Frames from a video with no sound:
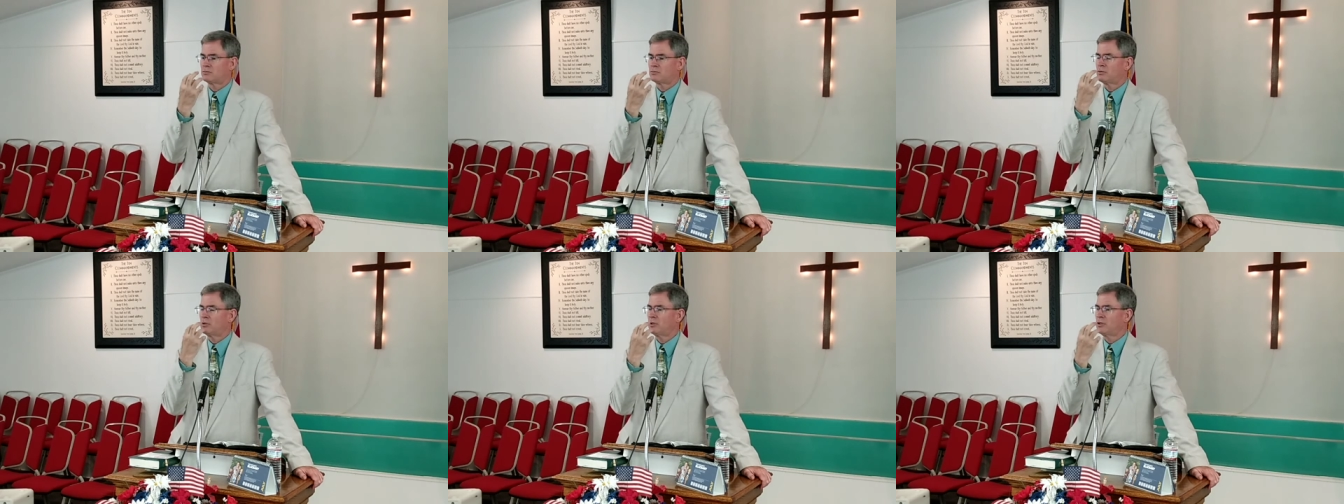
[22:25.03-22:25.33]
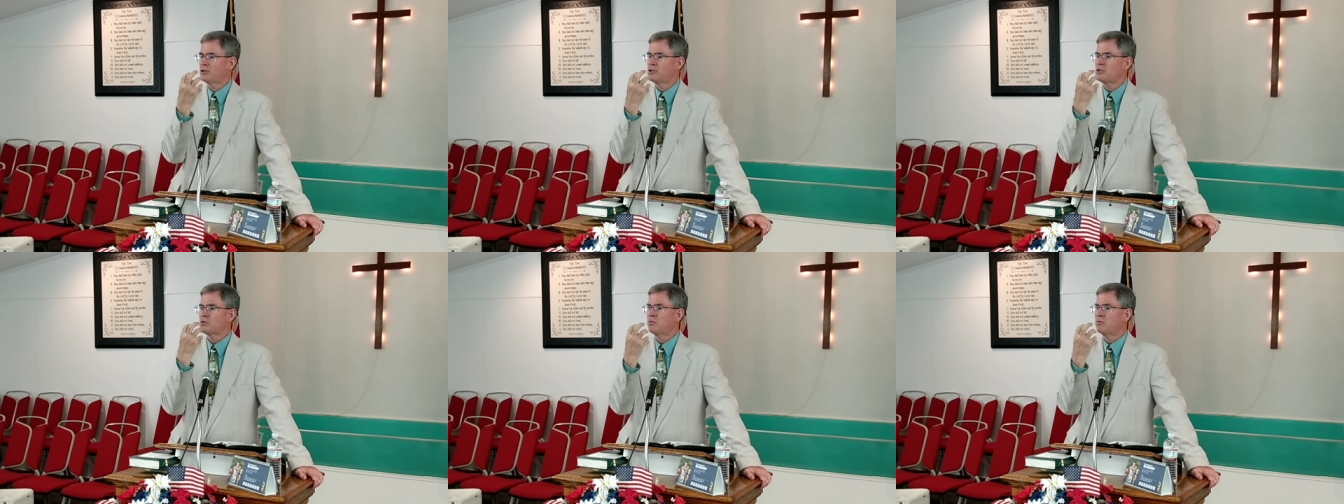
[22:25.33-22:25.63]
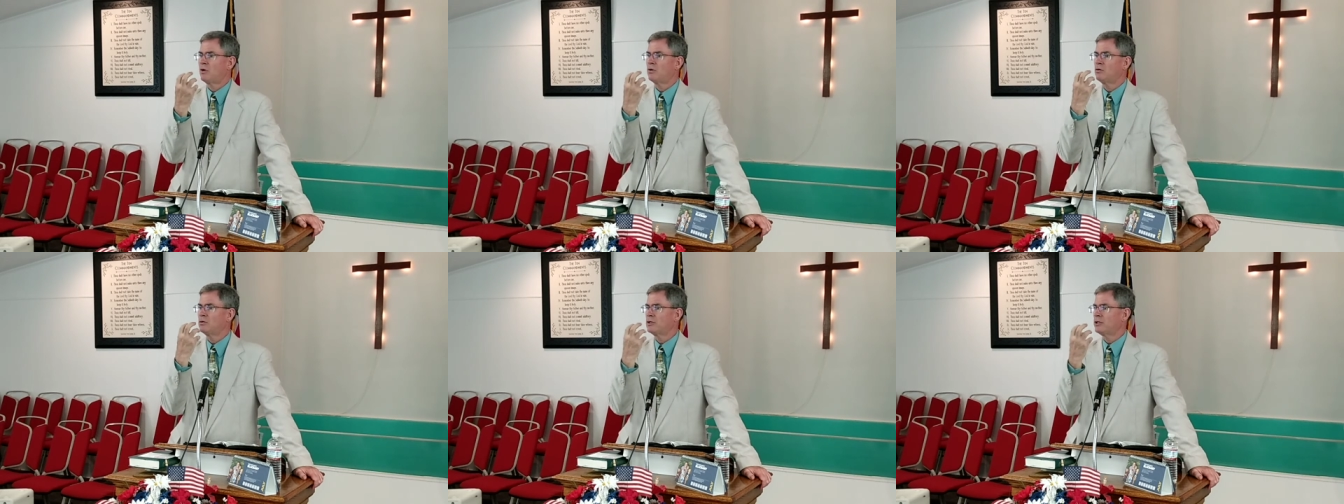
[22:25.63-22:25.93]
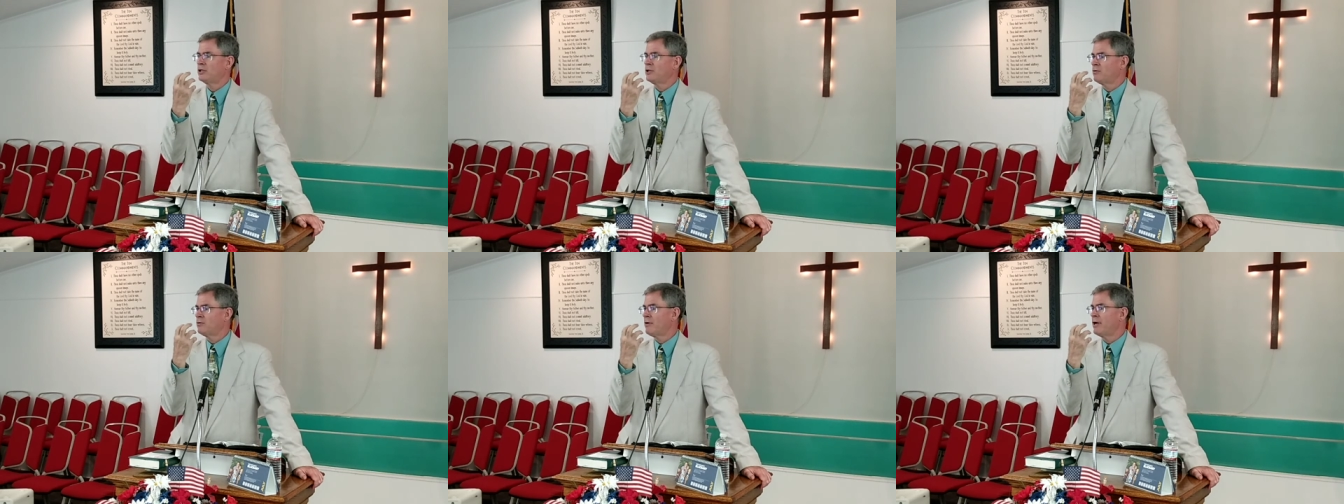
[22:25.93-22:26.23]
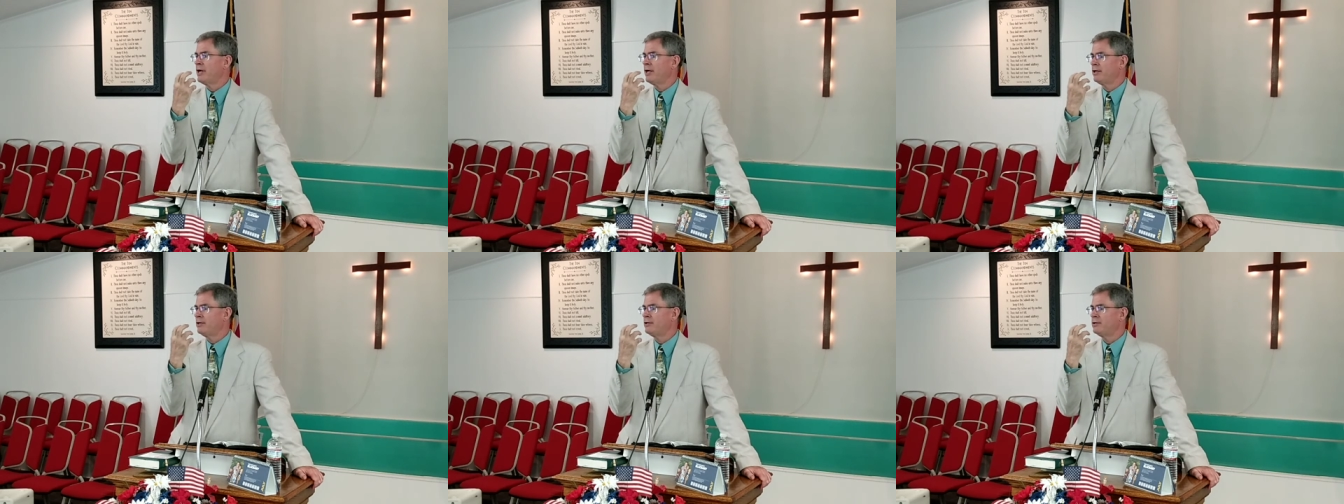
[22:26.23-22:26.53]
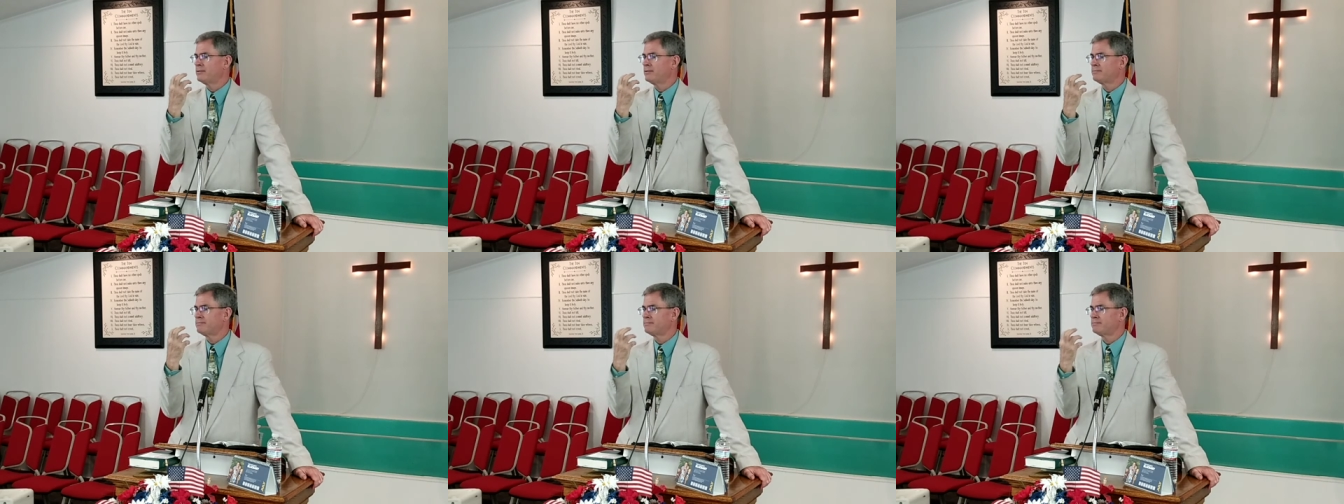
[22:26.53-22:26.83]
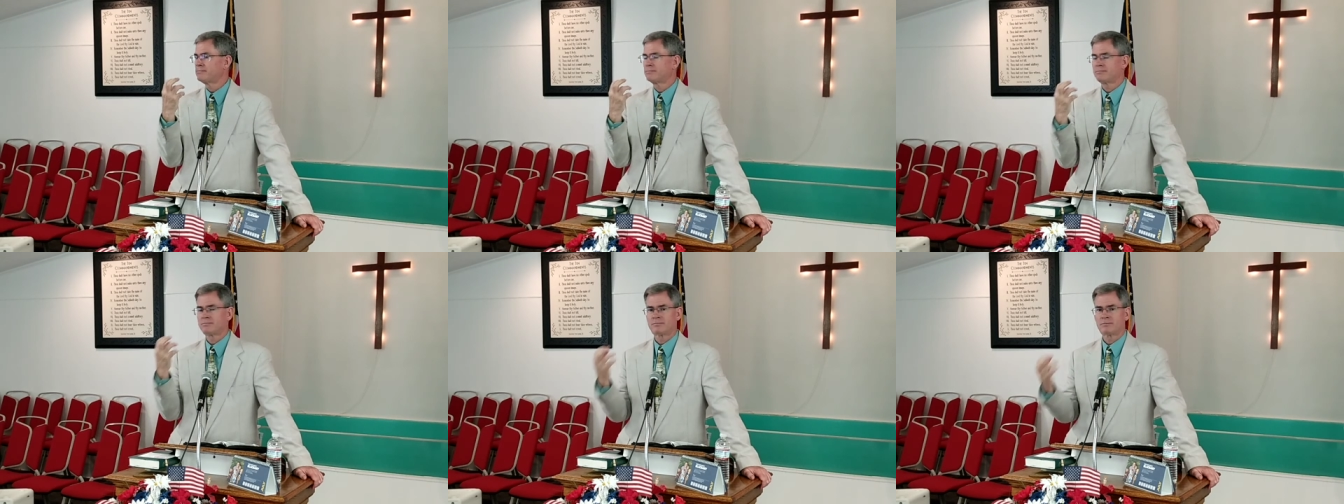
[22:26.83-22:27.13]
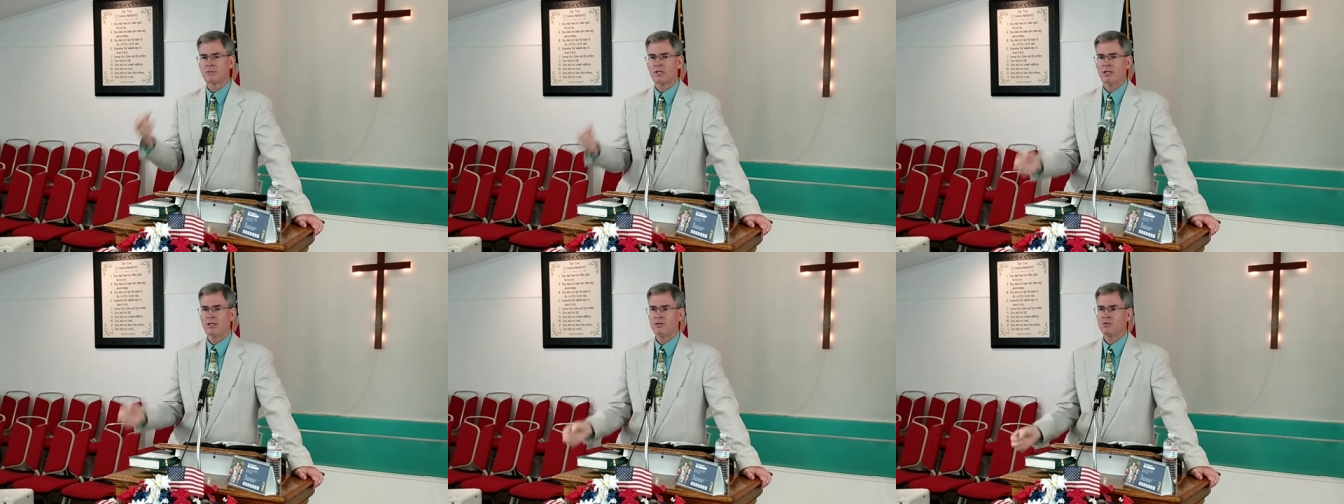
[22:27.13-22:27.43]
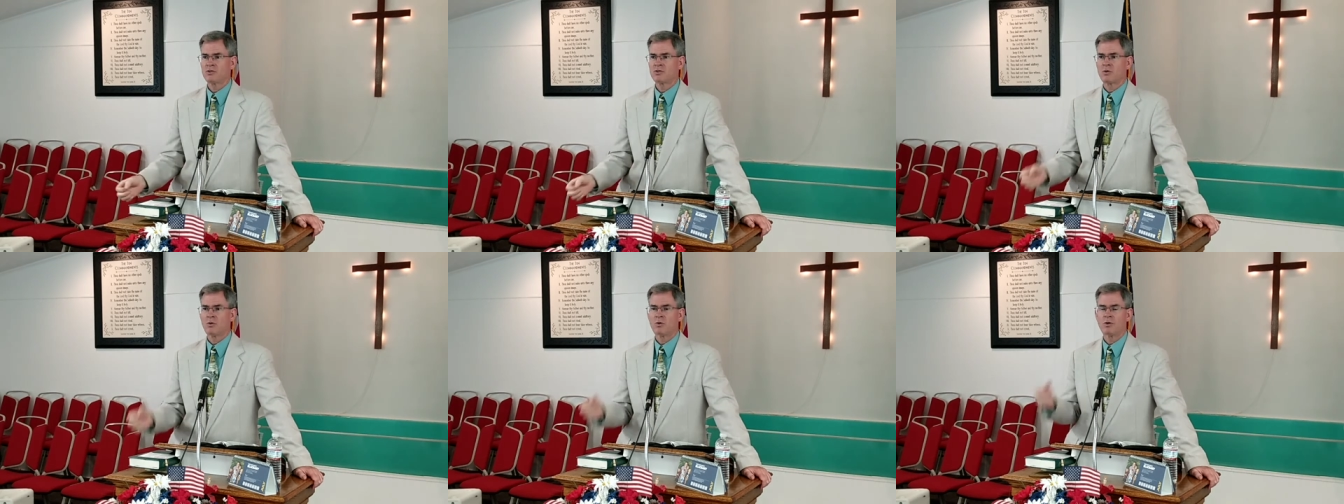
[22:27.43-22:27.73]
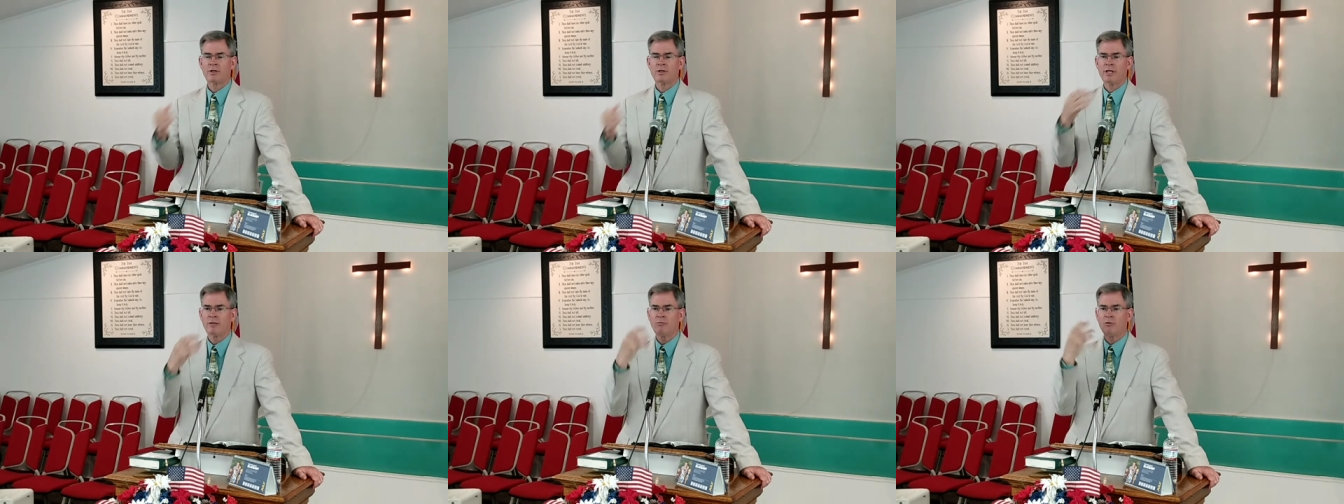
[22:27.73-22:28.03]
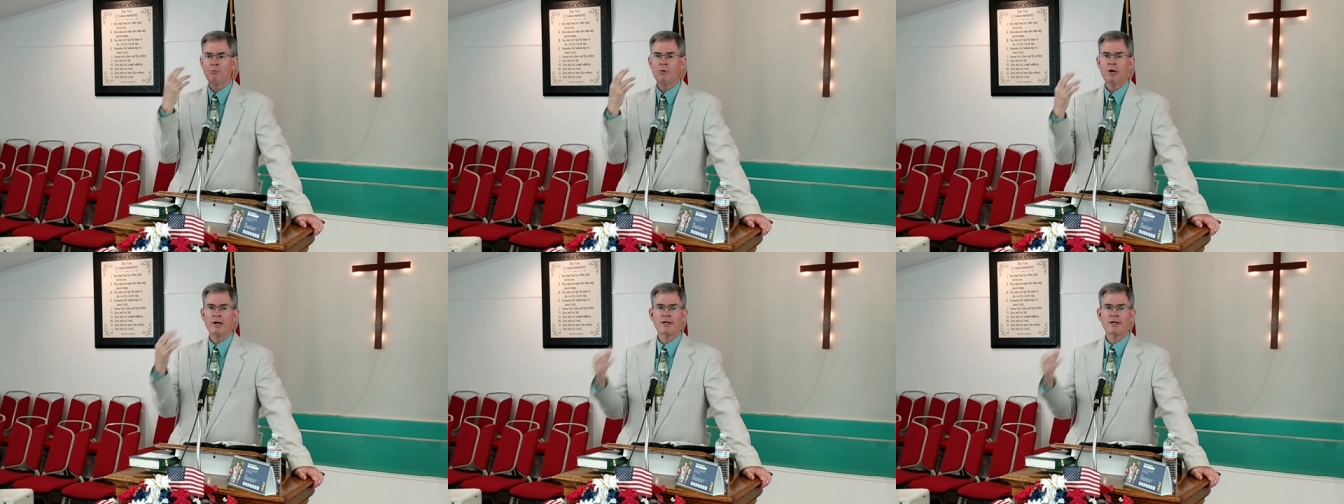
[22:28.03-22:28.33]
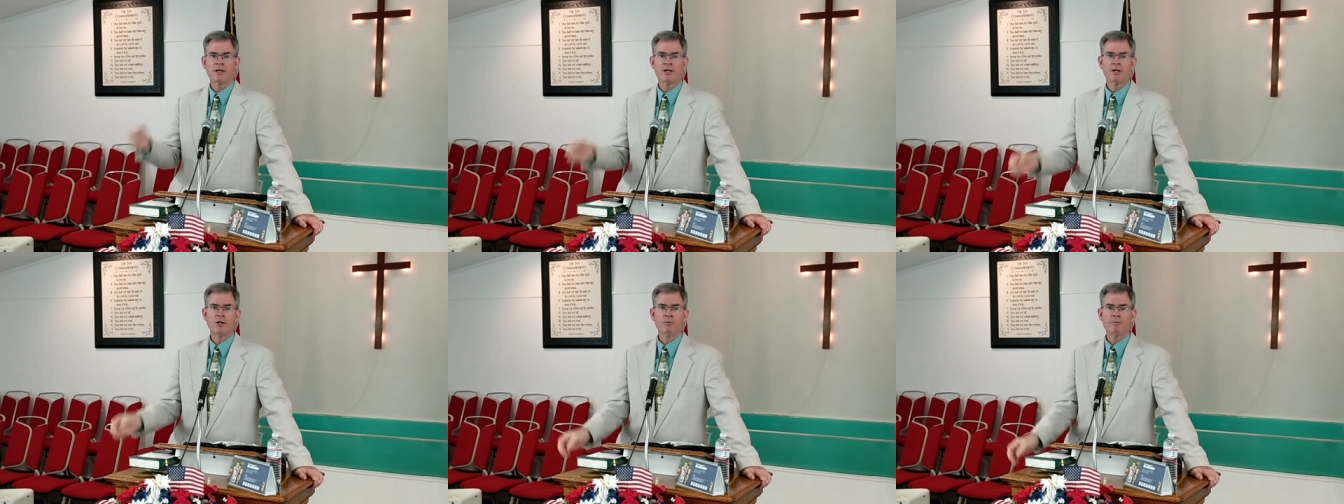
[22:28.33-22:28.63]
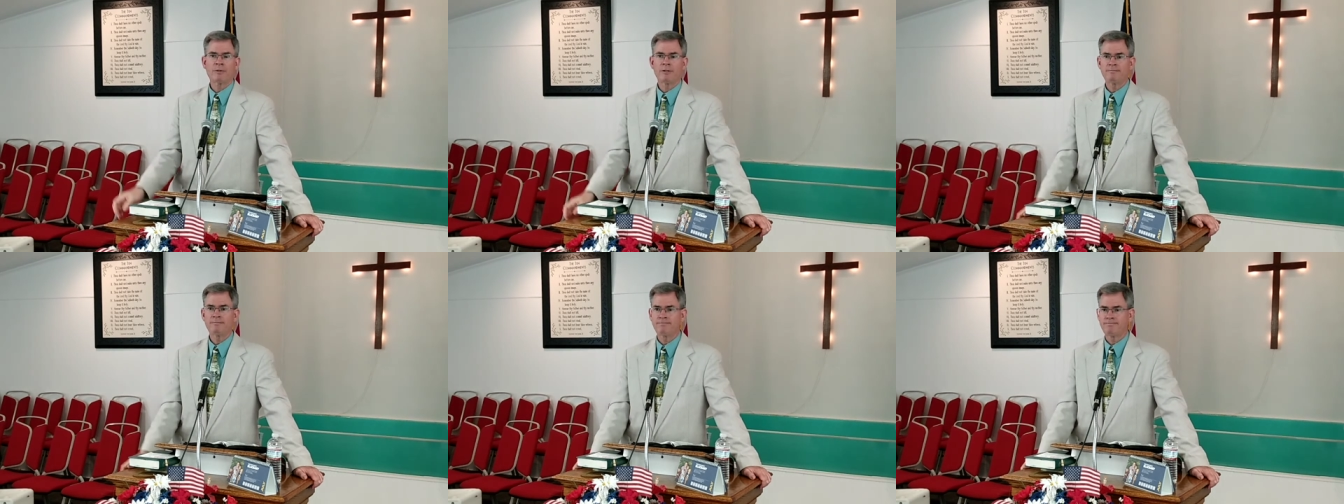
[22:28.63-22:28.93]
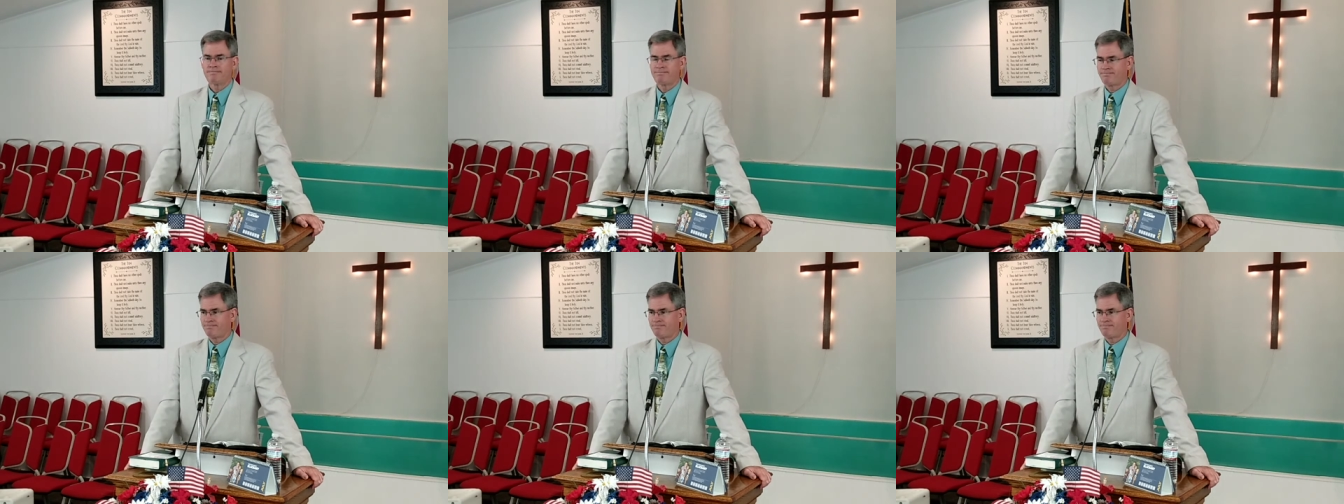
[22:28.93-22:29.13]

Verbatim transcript: really swollen and red and sore. They were breaking open.